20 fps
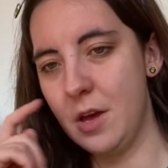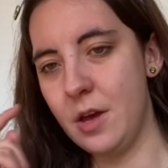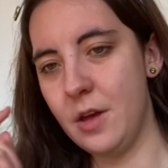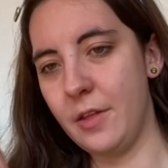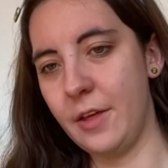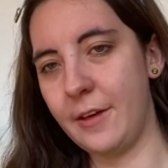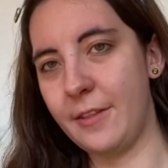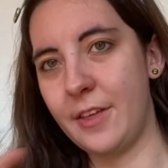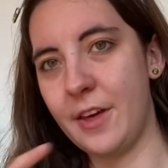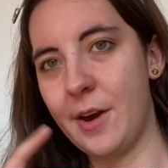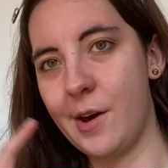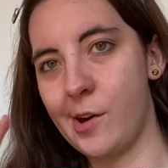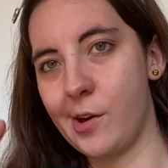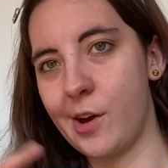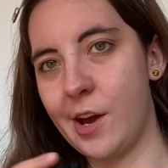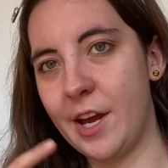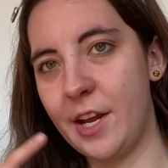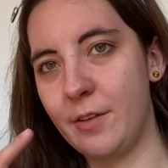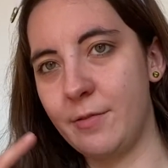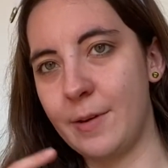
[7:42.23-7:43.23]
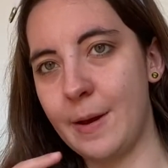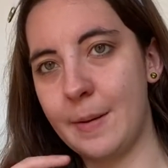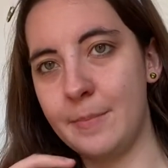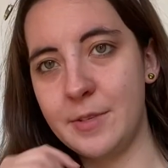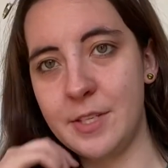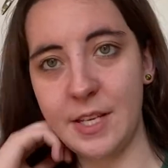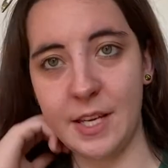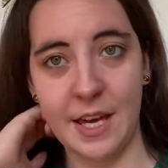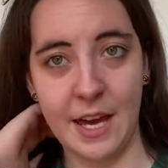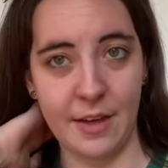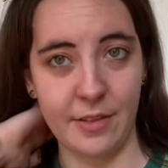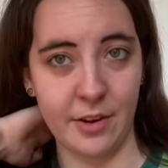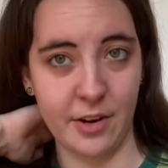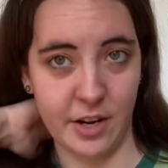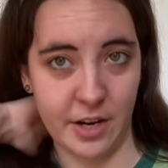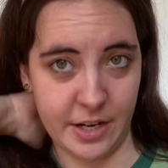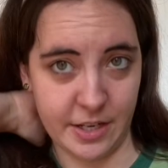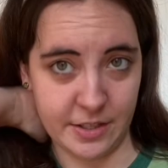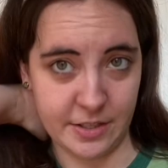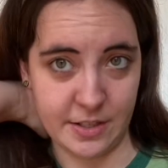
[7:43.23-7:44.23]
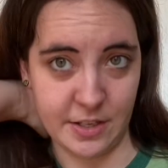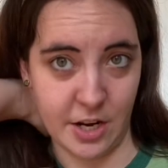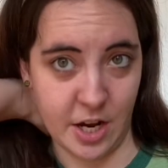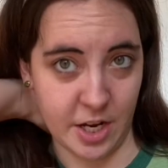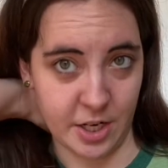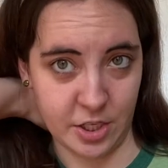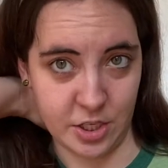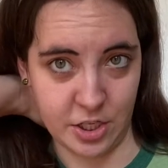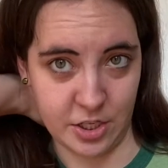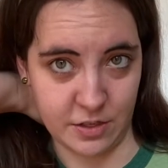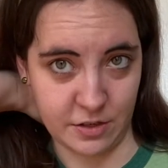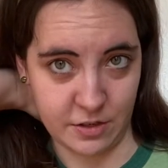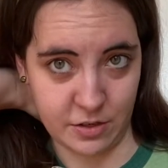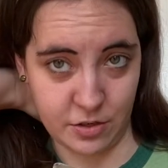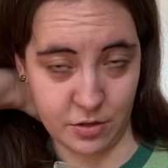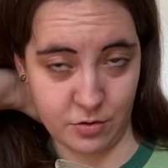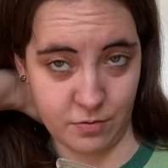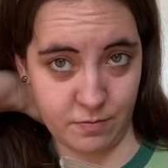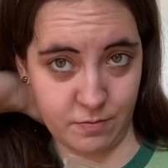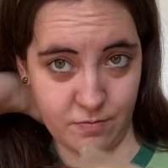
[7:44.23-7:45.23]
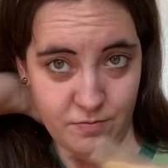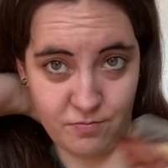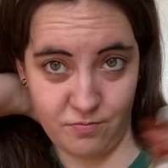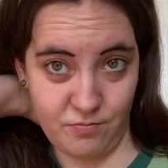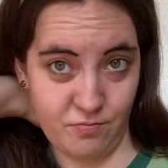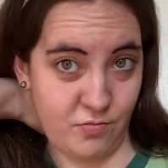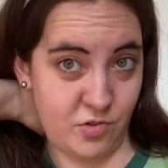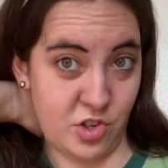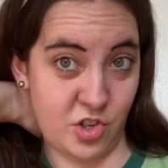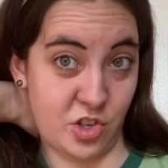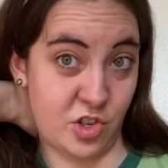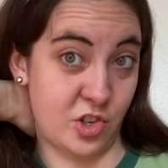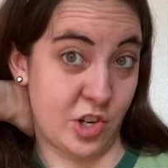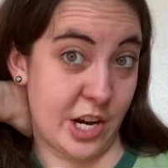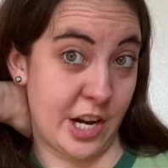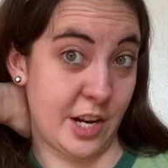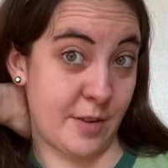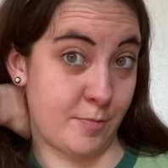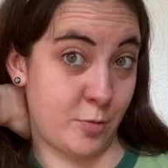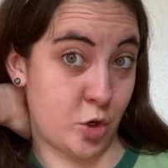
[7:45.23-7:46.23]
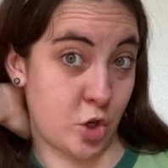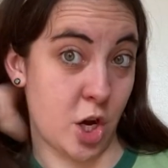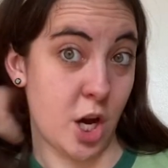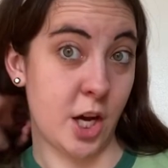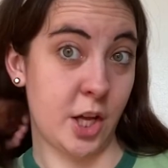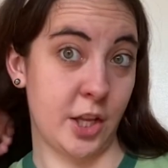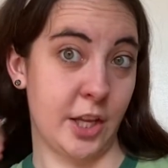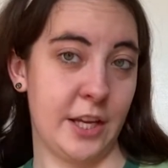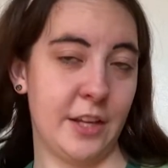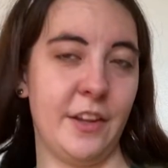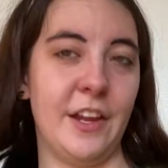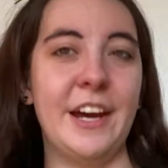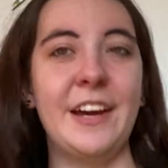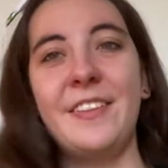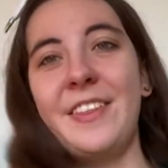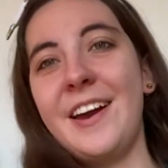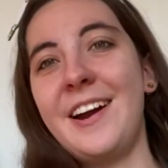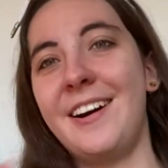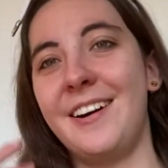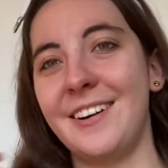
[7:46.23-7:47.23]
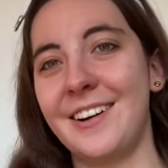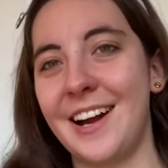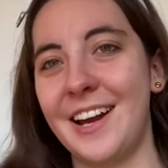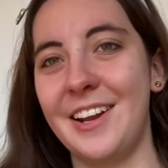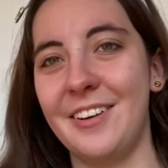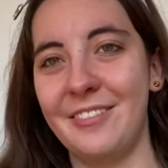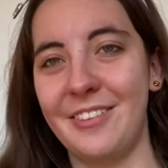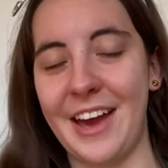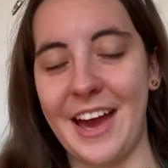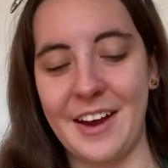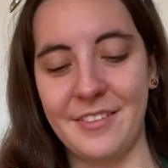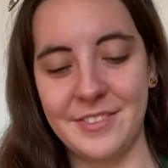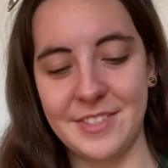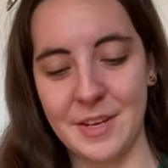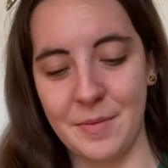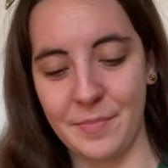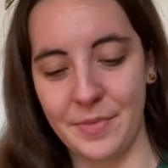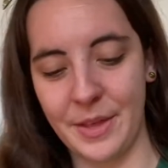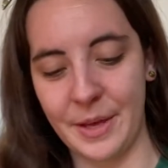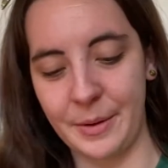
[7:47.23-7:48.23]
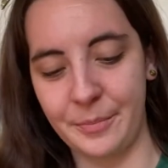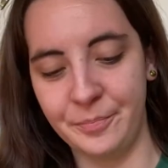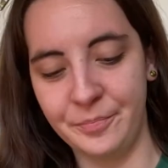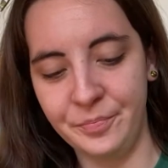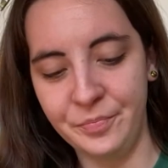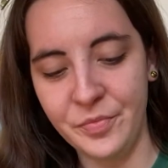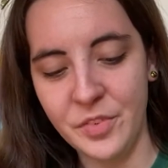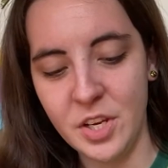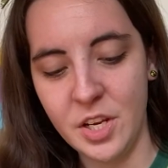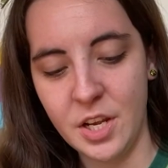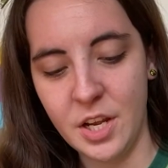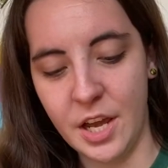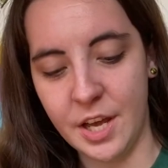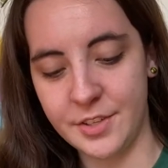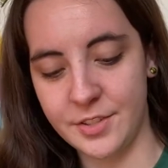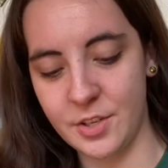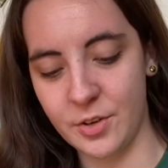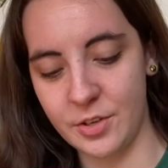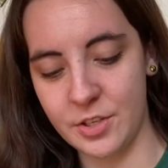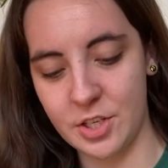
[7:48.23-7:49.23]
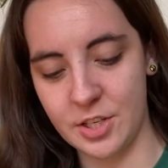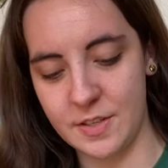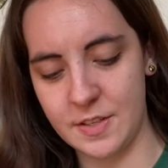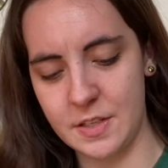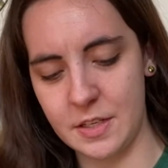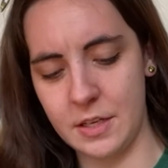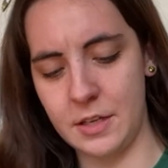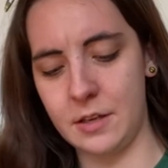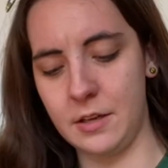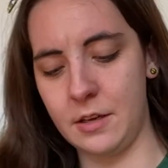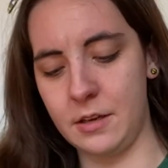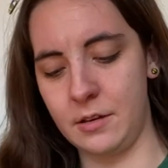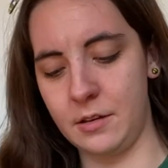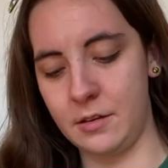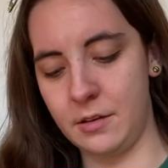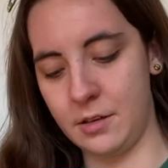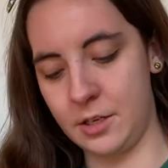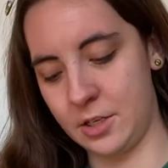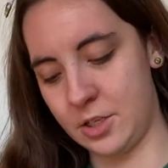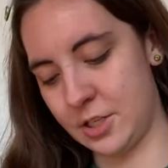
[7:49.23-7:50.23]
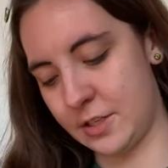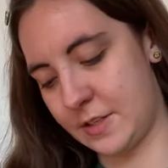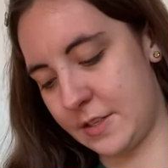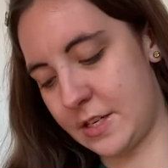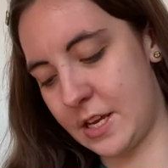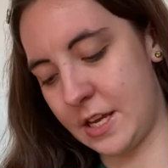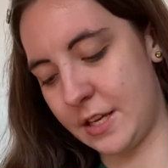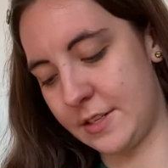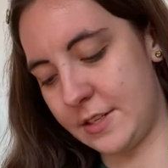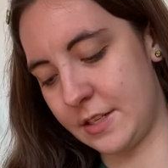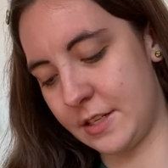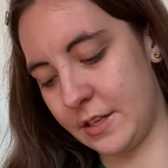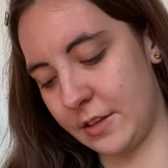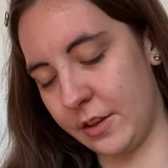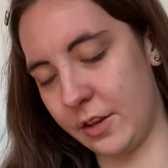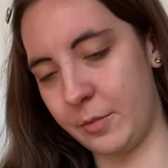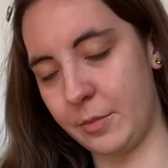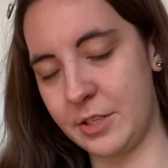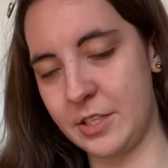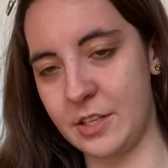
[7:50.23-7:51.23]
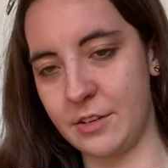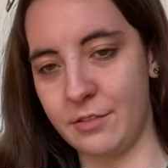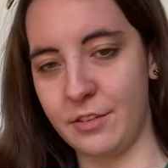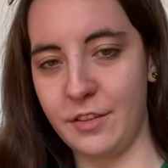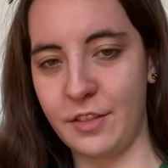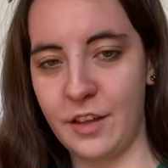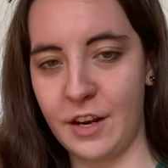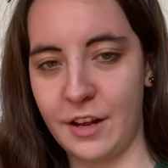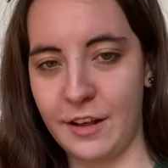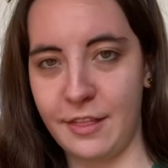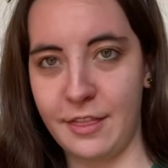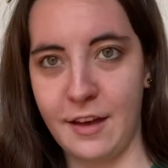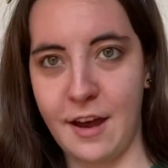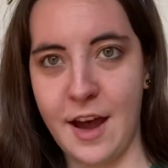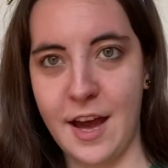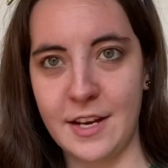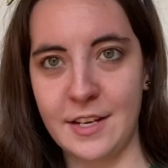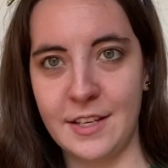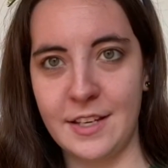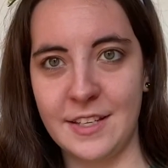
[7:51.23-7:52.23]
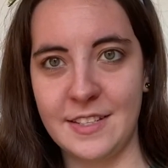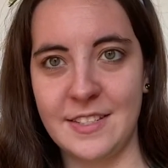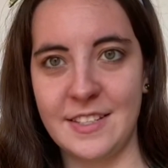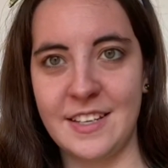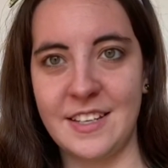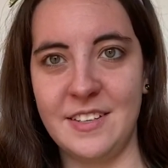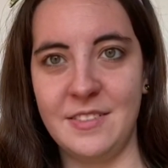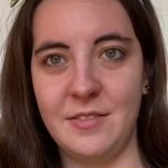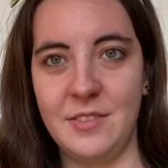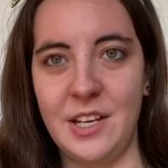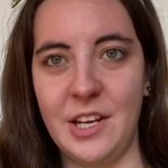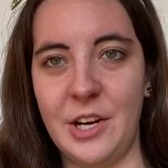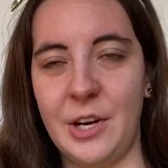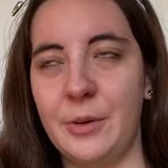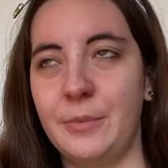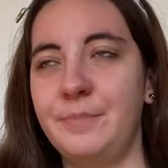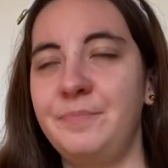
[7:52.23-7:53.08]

like they all kind of come together, and it's not just straight up chocolate, like they all kind of have something, and so it just it just tasted a little bit different than I thought, because you know,